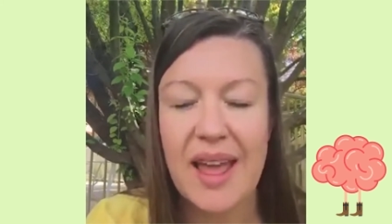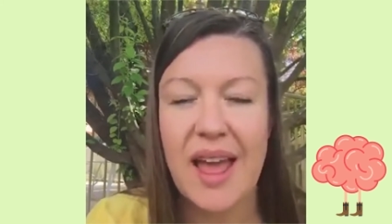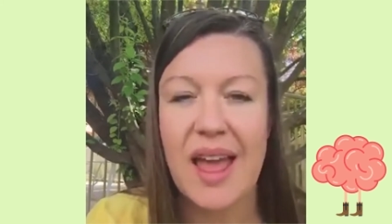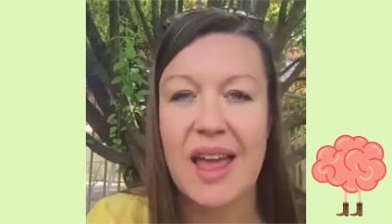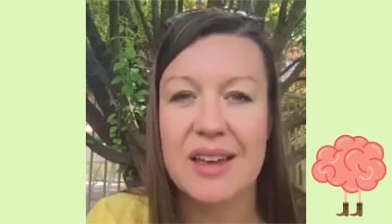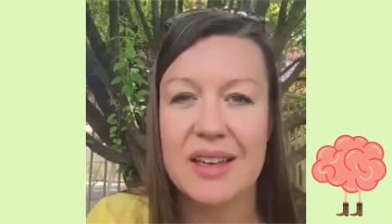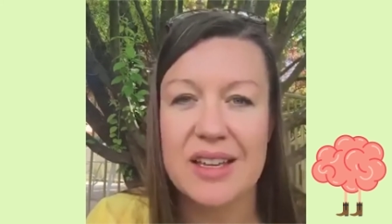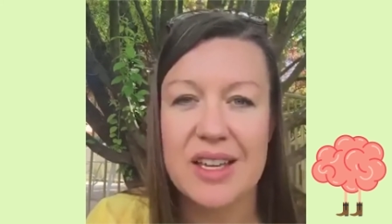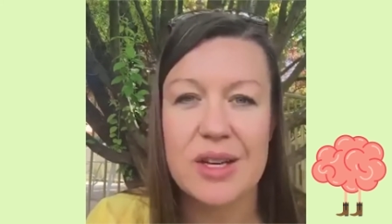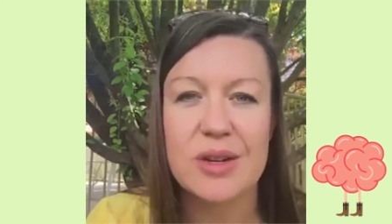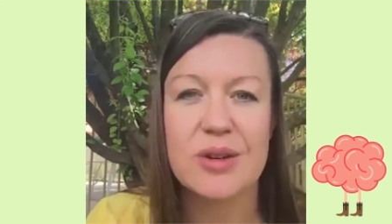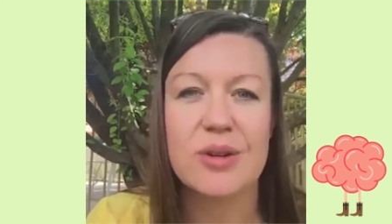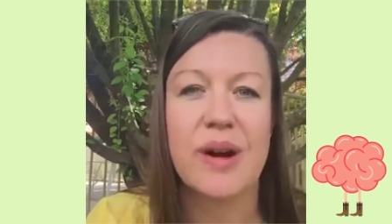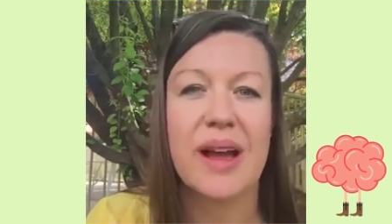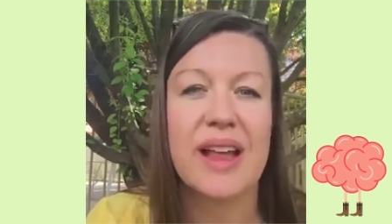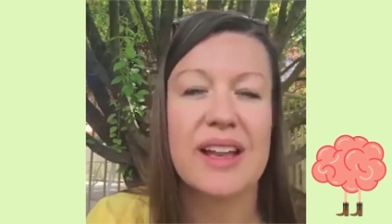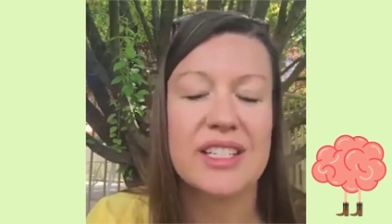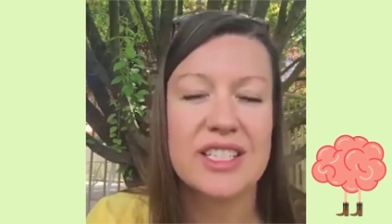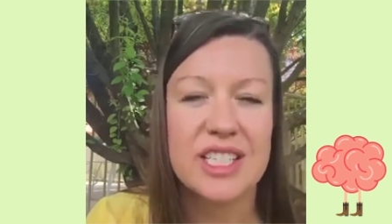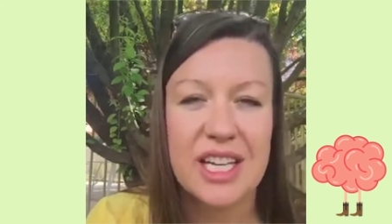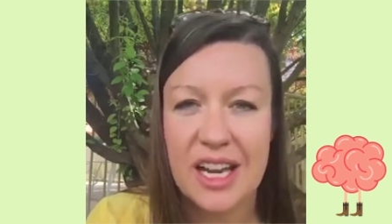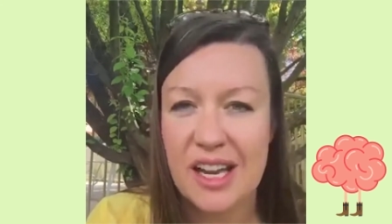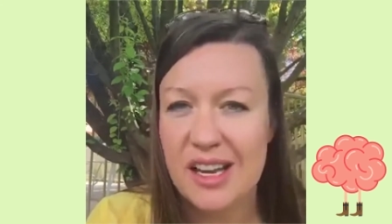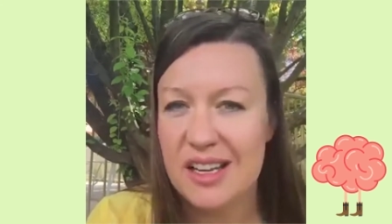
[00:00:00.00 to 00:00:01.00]
and do and
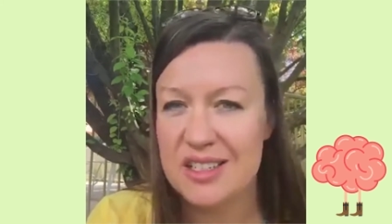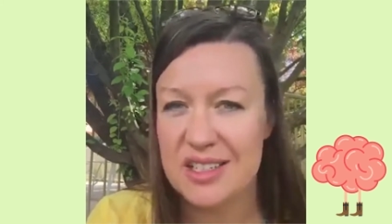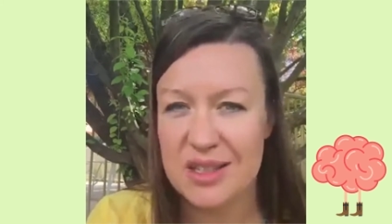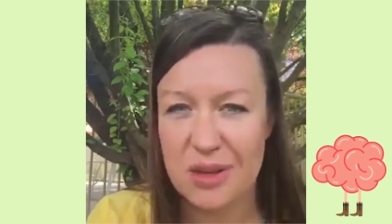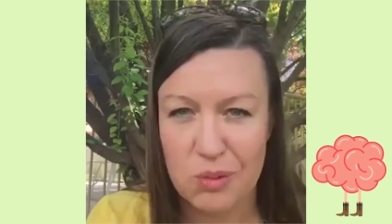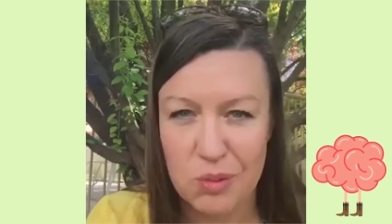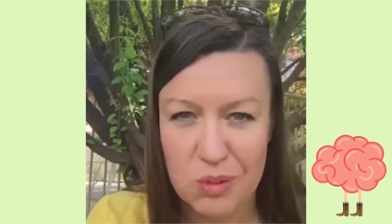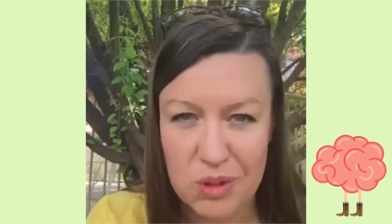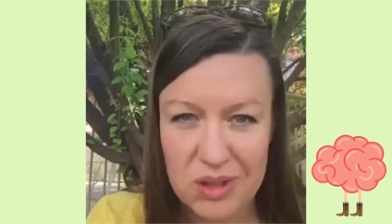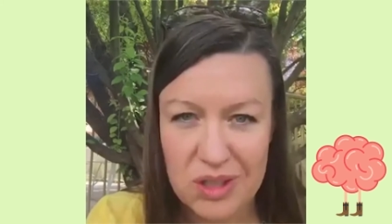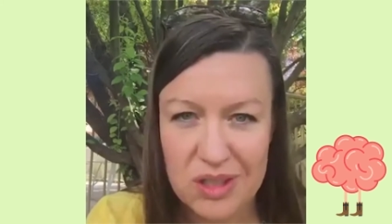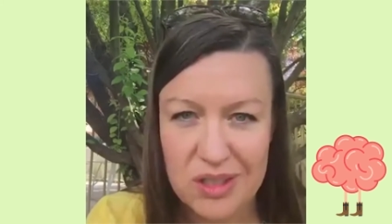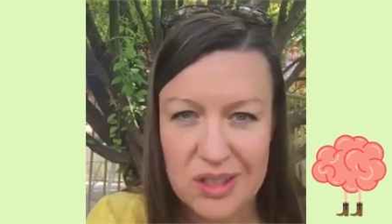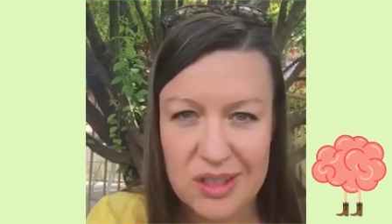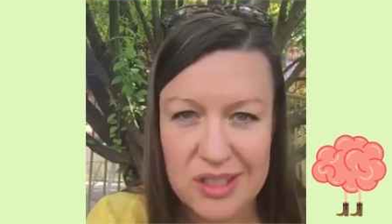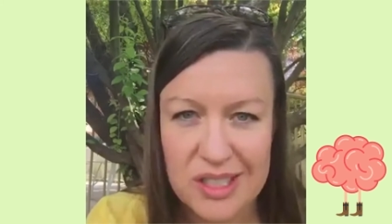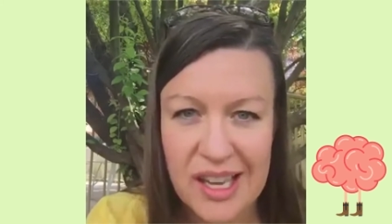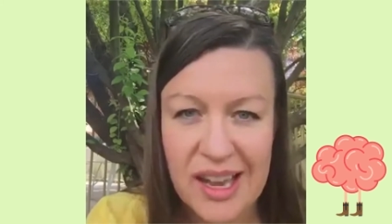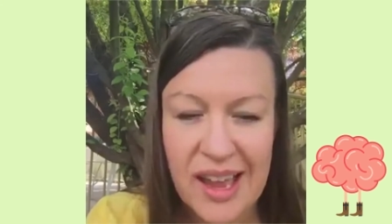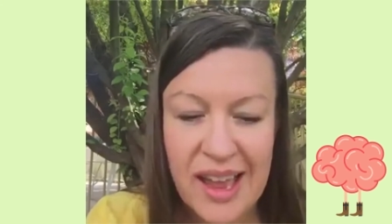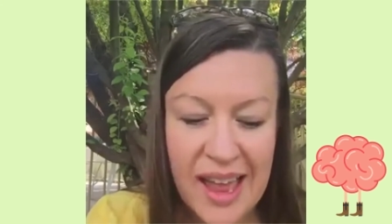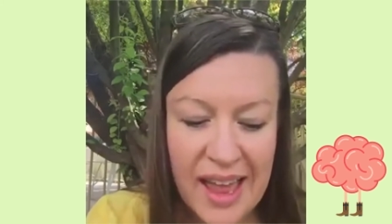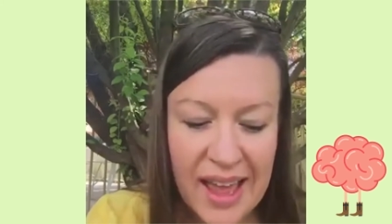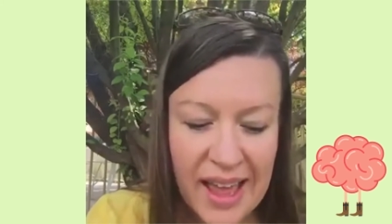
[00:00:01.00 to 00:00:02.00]
change the world
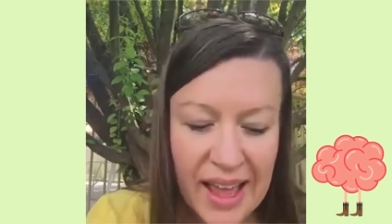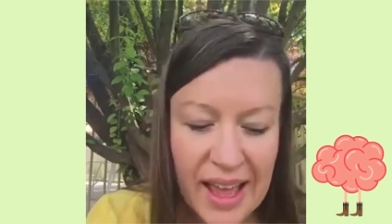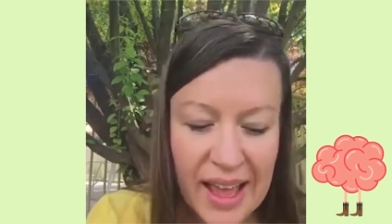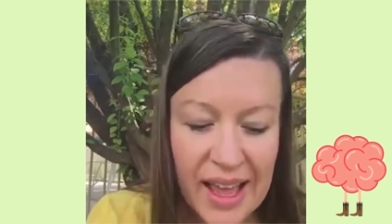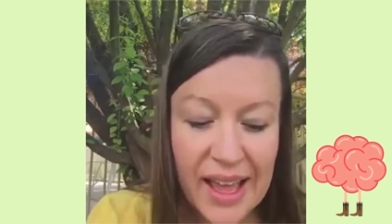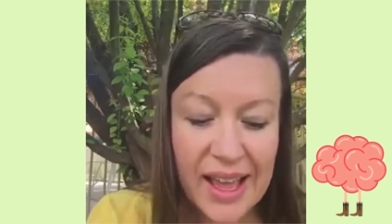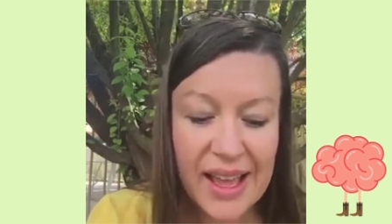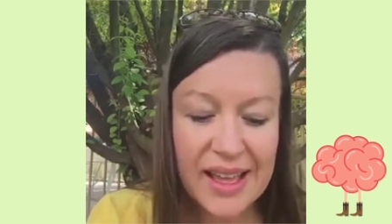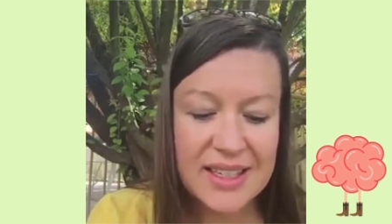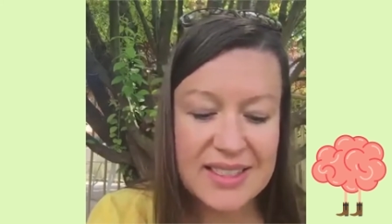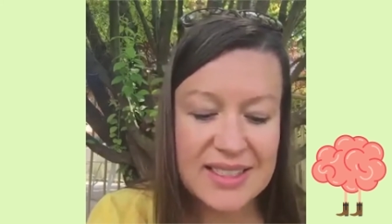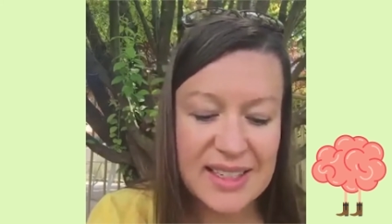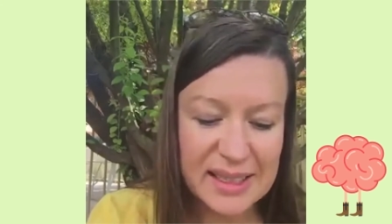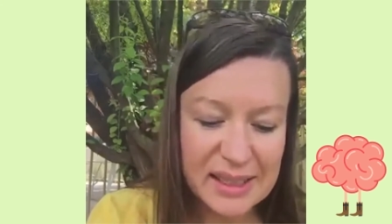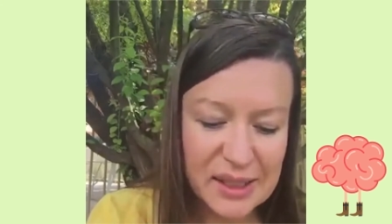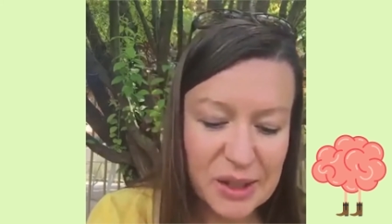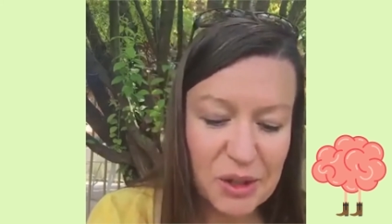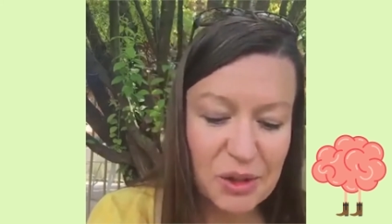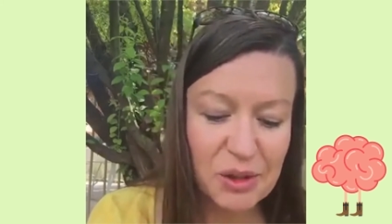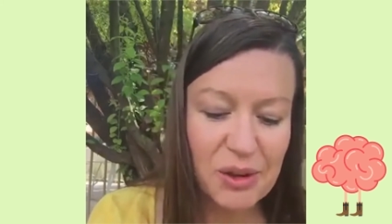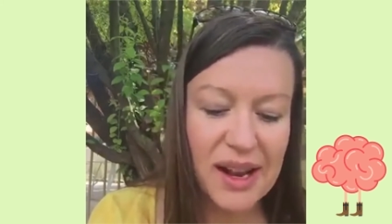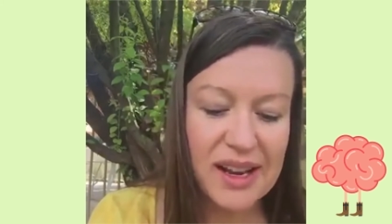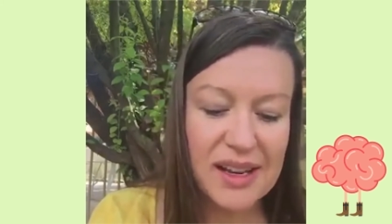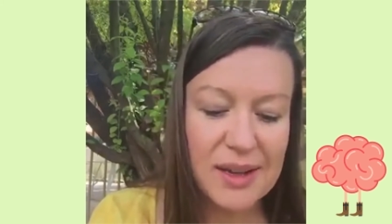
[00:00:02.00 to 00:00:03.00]
is
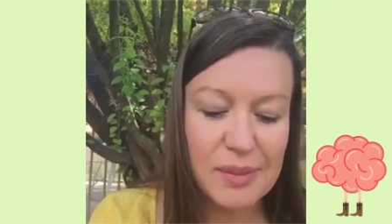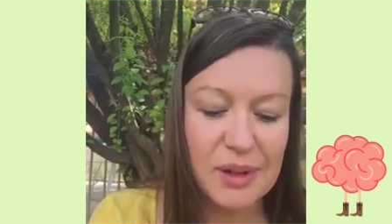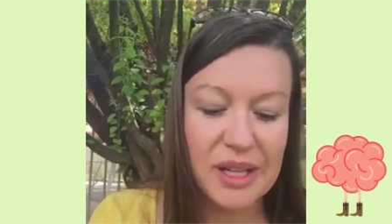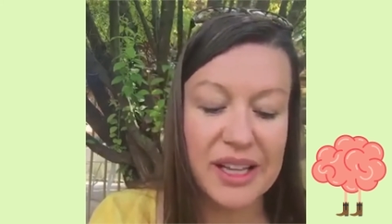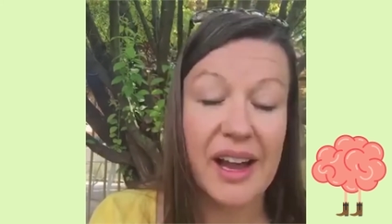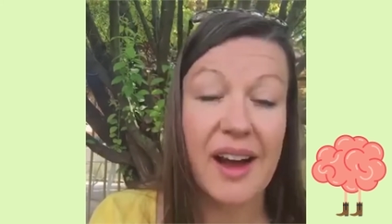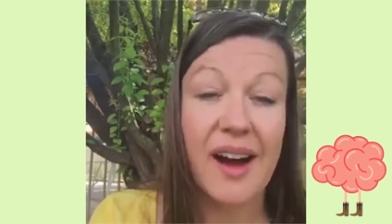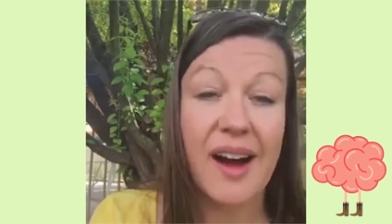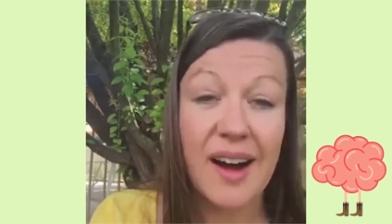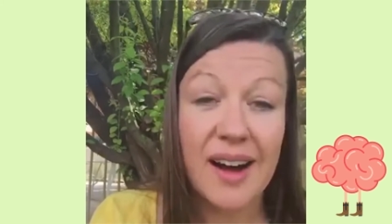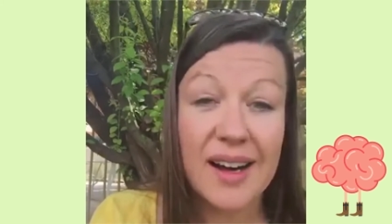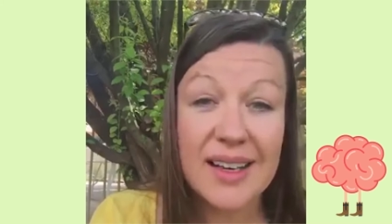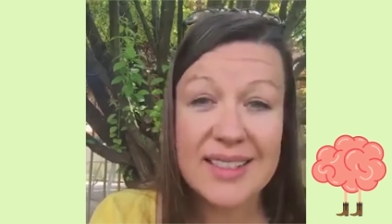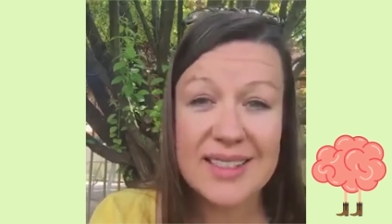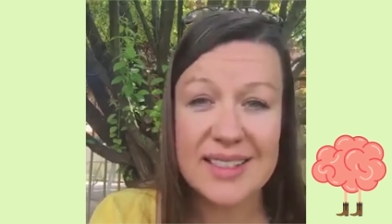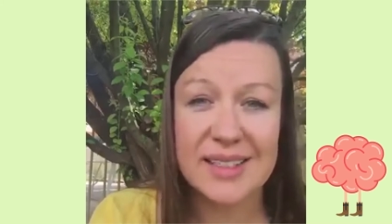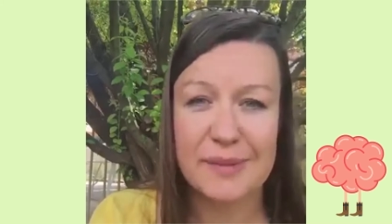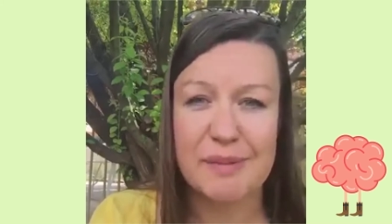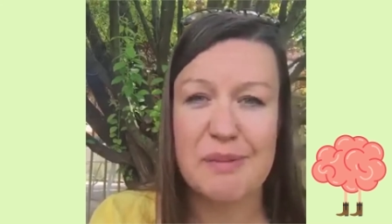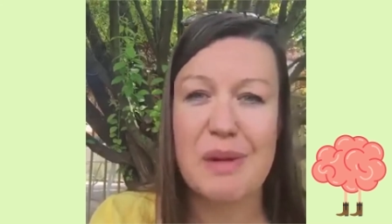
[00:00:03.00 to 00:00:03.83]
incredibly awesome.